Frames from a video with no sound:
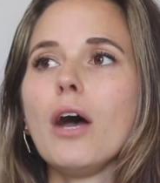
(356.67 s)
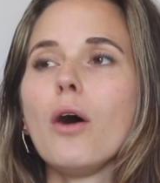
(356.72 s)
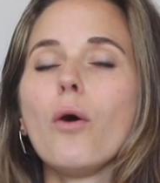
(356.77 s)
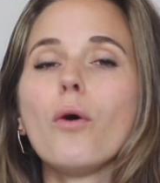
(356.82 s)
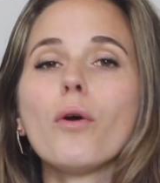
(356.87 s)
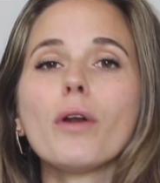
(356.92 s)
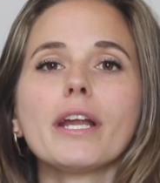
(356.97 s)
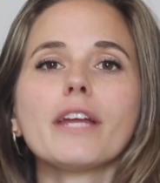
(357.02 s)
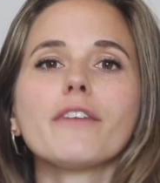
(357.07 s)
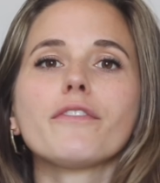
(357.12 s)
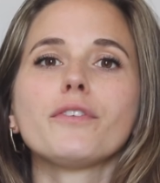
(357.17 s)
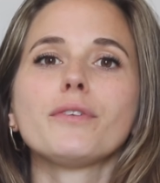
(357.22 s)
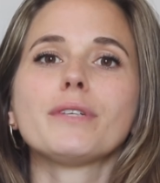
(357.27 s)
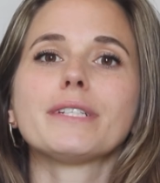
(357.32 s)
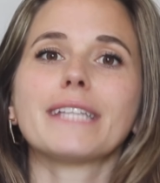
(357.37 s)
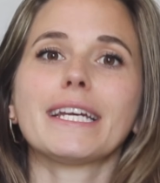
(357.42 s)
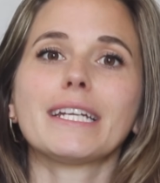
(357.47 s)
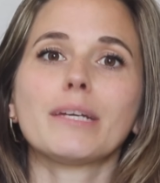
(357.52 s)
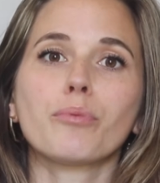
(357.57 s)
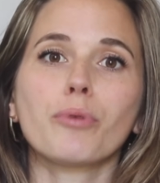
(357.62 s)
Or if you
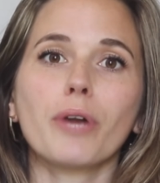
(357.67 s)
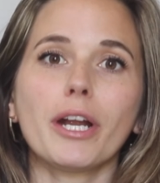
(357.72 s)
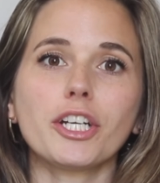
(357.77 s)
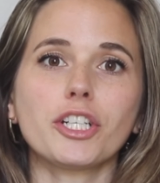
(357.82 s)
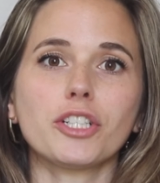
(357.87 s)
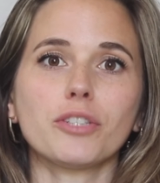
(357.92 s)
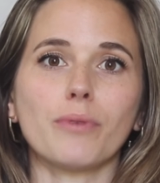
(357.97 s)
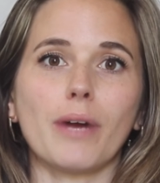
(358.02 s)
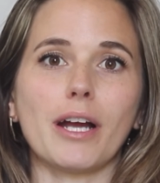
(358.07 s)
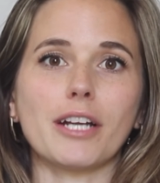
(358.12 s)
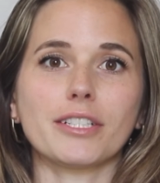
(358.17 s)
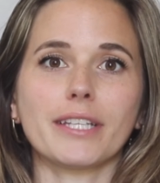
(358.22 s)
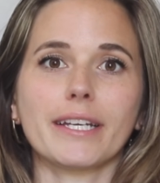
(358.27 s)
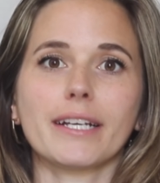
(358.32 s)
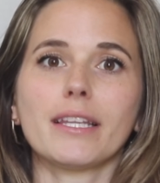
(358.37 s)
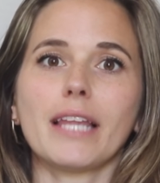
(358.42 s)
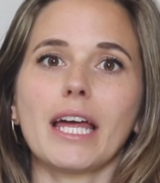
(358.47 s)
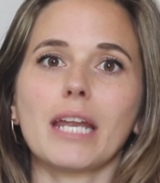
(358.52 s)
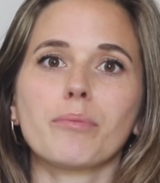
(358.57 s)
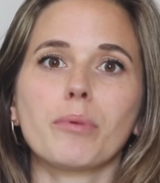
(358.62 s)
decide to pressure wash,
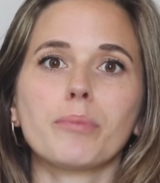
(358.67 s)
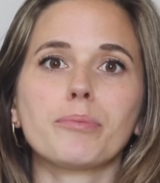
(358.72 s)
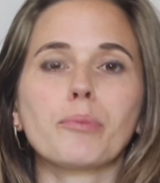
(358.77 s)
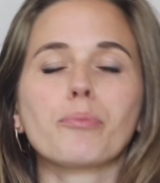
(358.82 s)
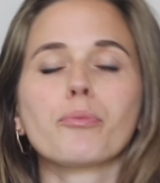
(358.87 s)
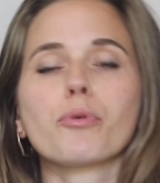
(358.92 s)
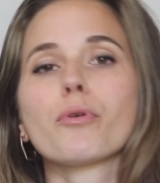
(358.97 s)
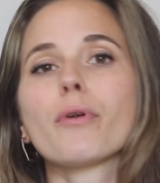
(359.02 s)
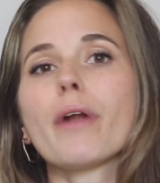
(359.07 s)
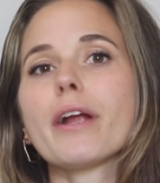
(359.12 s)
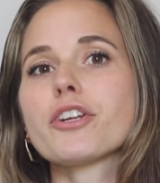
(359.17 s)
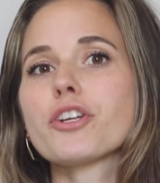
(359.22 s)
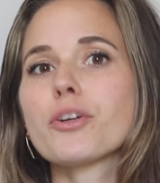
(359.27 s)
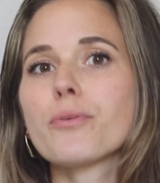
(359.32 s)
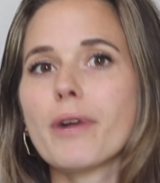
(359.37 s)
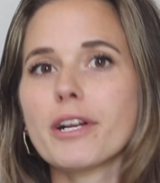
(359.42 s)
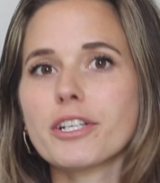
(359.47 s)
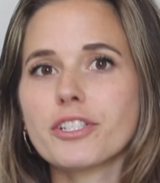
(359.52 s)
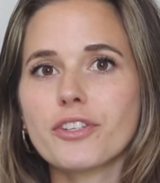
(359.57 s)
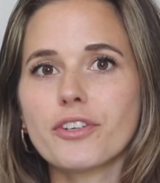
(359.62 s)
like a lot of people pressure
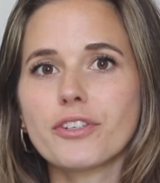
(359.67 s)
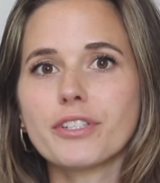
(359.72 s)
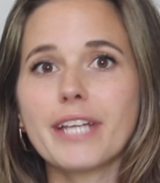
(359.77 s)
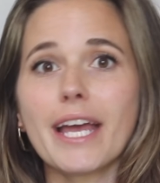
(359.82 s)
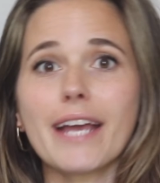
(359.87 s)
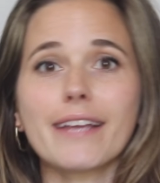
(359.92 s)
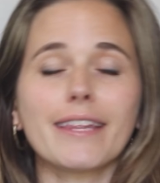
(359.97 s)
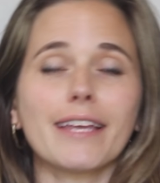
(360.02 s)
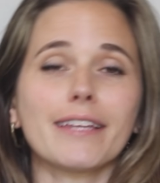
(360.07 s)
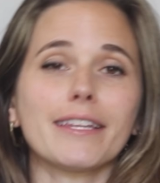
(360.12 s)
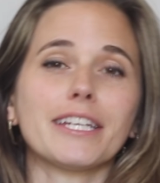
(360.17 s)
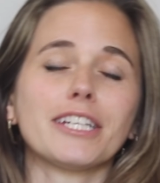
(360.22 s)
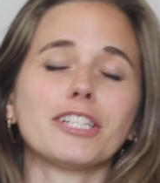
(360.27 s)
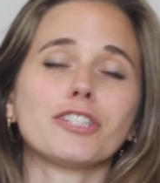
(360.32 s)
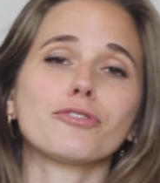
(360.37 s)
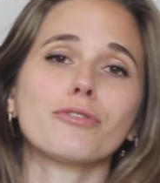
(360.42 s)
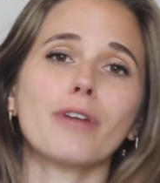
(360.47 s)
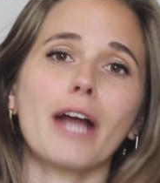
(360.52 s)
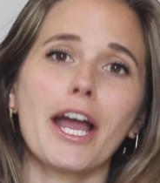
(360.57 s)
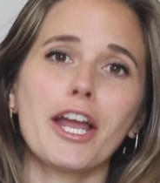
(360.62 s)
wash their deck, they let it
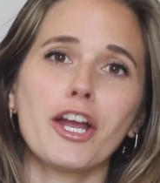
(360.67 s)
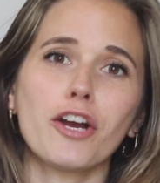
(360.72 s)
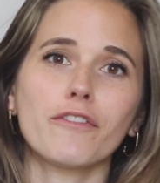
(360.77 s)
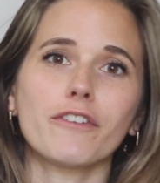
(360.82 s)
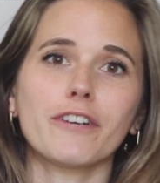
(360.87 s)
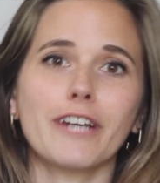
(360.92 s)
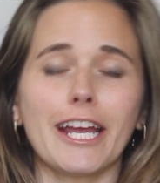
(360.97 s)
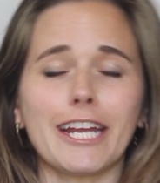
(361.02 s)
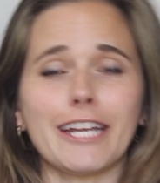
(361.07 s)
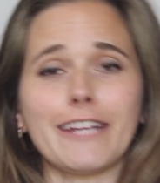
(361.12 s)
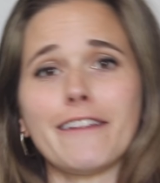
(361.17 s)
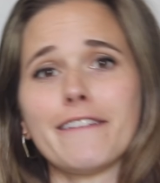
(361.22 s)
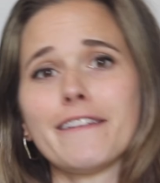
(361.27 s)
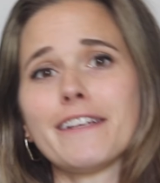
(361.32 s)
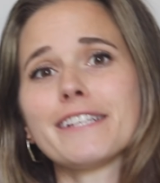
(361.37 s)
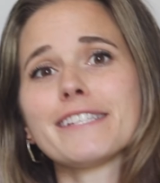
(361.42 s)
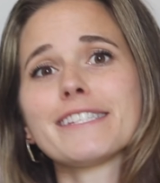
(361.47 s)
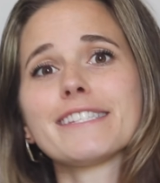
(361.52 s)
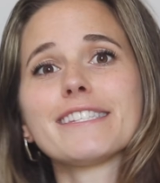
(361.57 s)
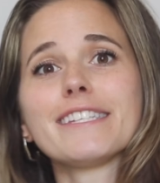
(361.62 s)
dry overnight and then
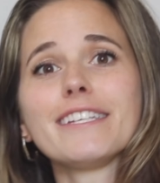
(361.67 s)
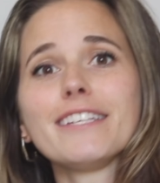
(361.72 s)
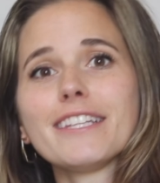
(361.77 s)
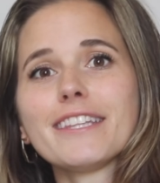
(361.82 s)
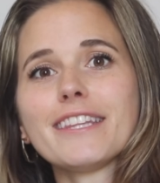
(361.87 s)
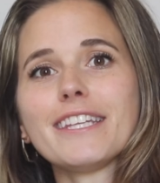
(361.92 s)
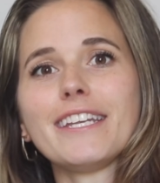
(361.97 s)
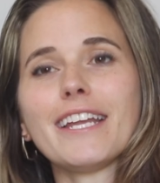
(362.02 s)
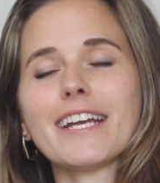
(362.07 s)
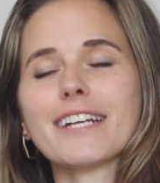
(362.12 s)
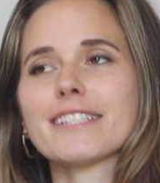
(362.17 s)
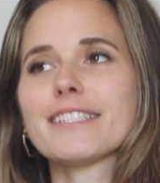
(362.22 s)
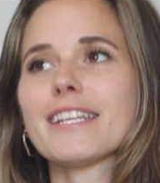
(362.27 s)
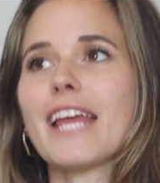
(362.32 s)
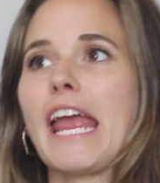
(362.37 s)
they seal it the next